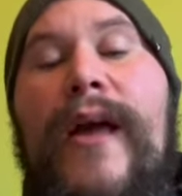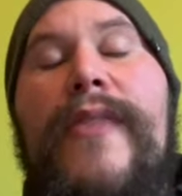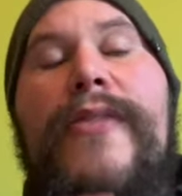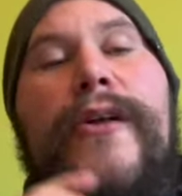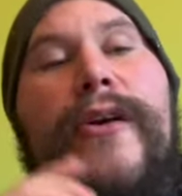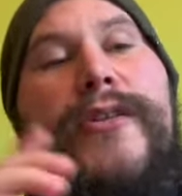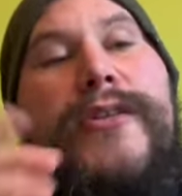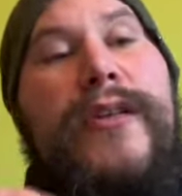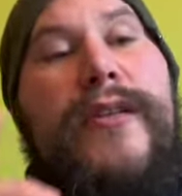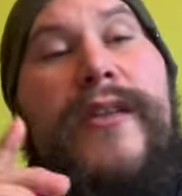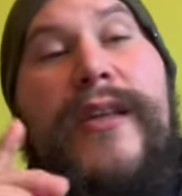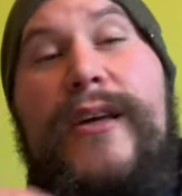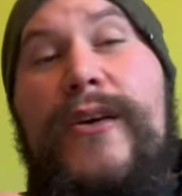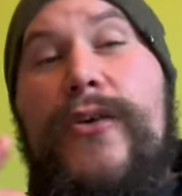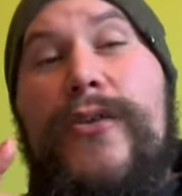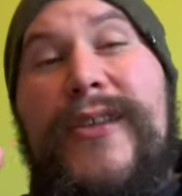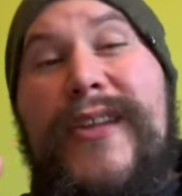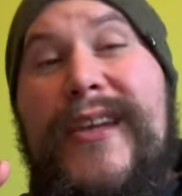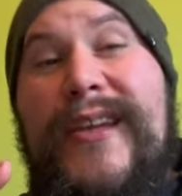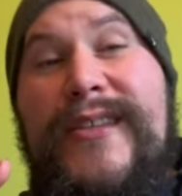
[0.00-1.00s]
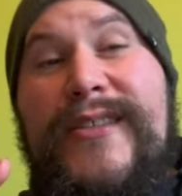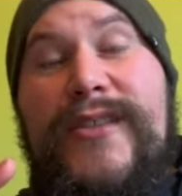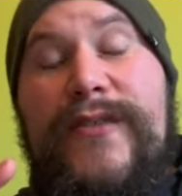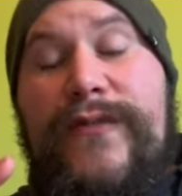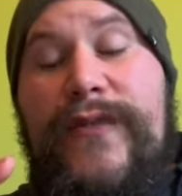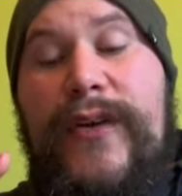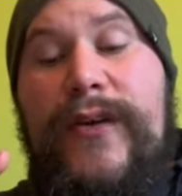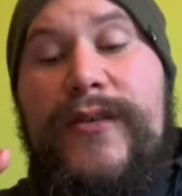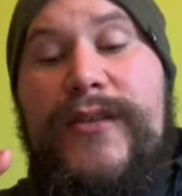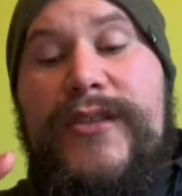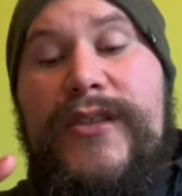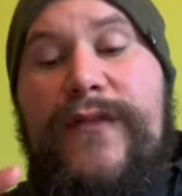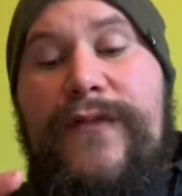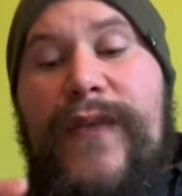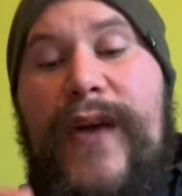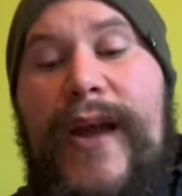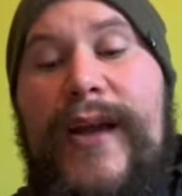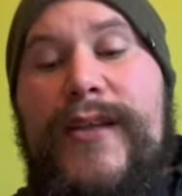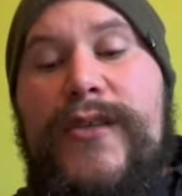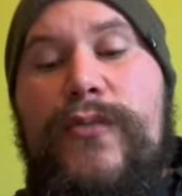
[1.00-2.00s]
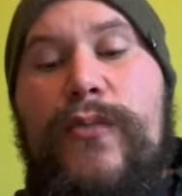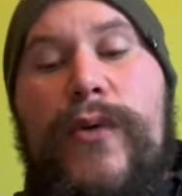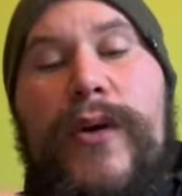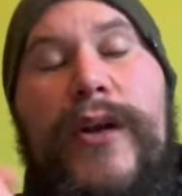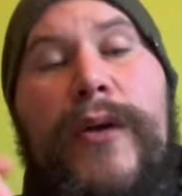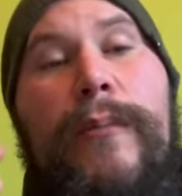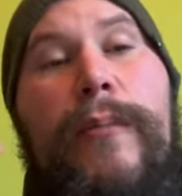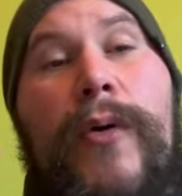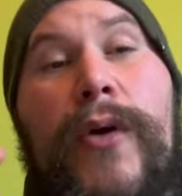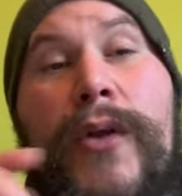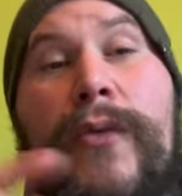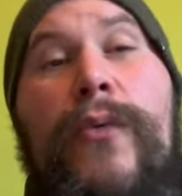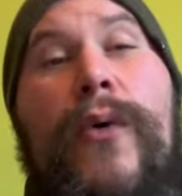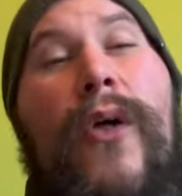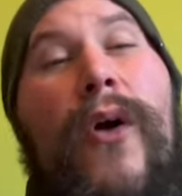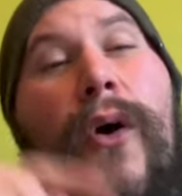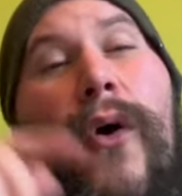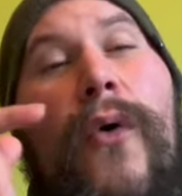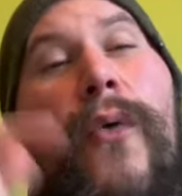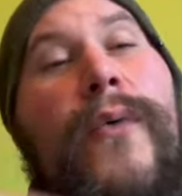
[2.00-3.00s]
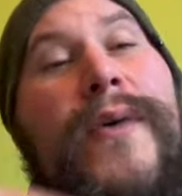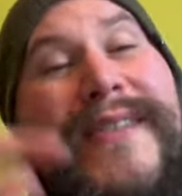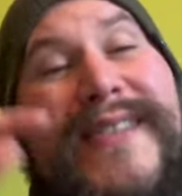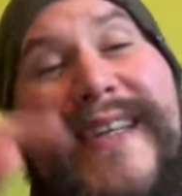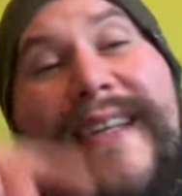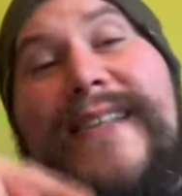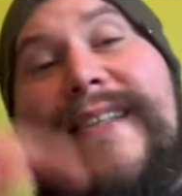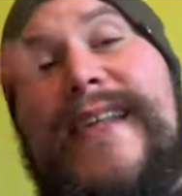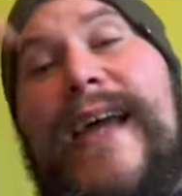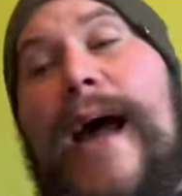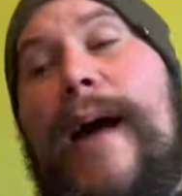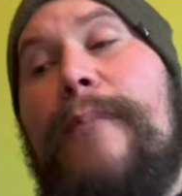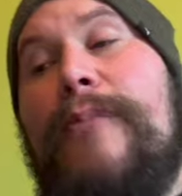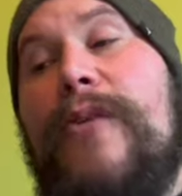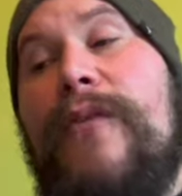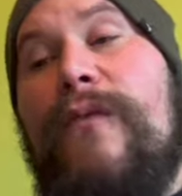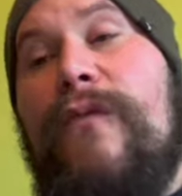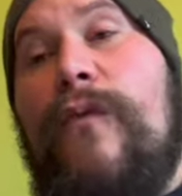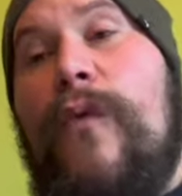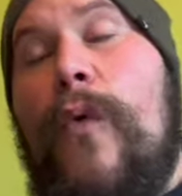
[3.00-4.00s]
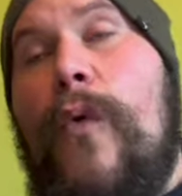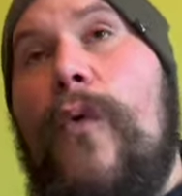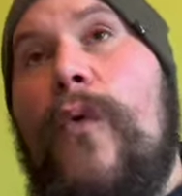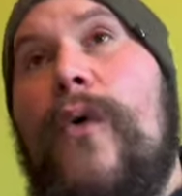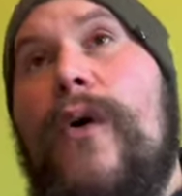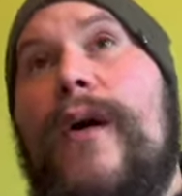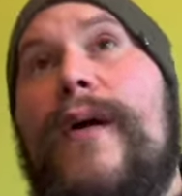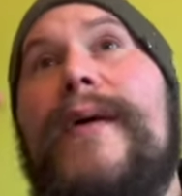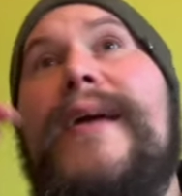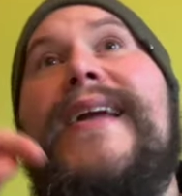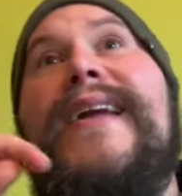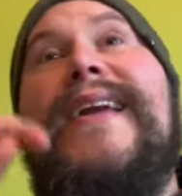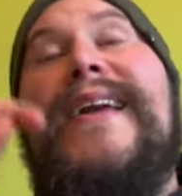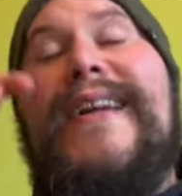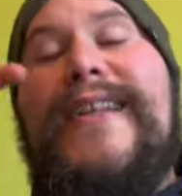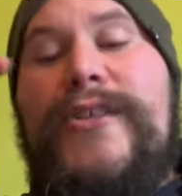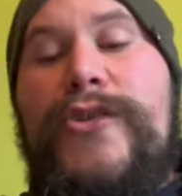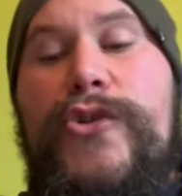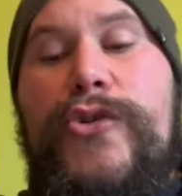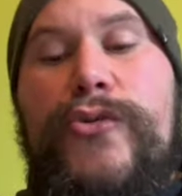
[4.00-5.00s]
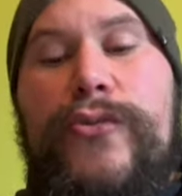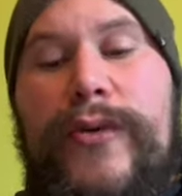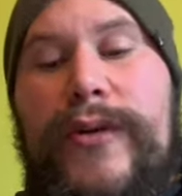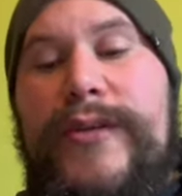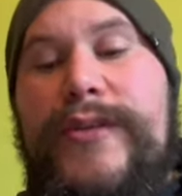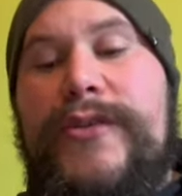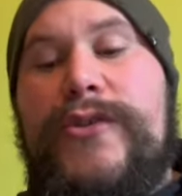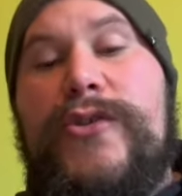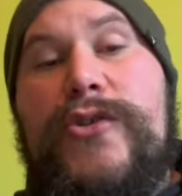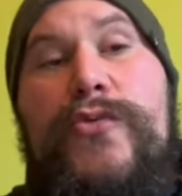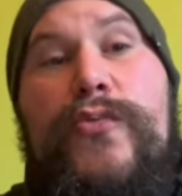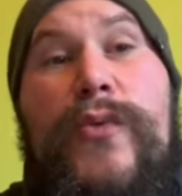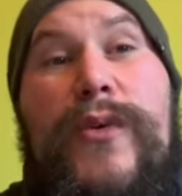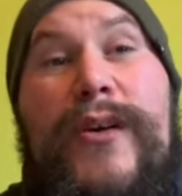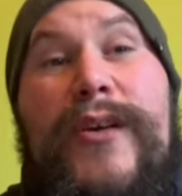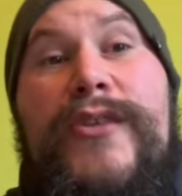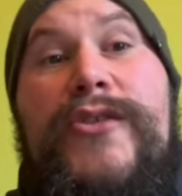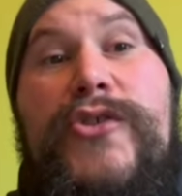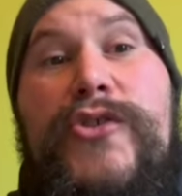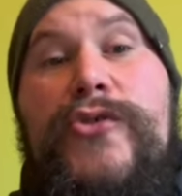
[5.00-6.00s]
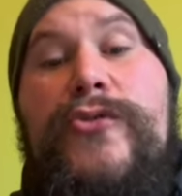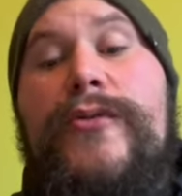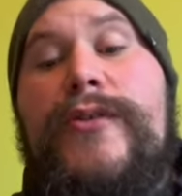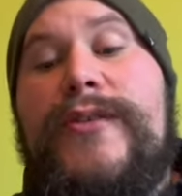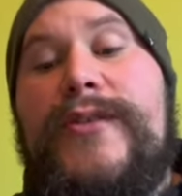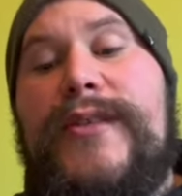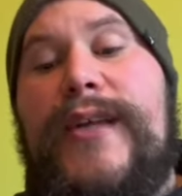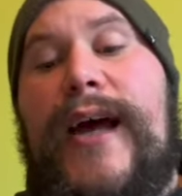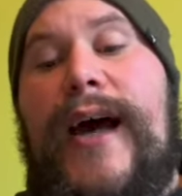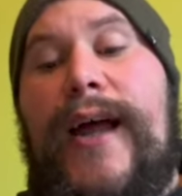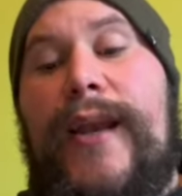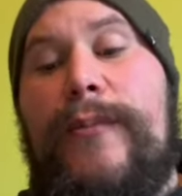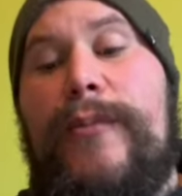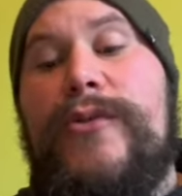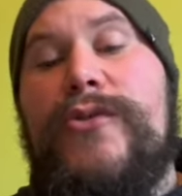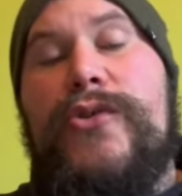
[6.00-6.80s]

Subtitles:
There's a thing called an interference effect where your body will always adapt for endurance because we're an endurance animal.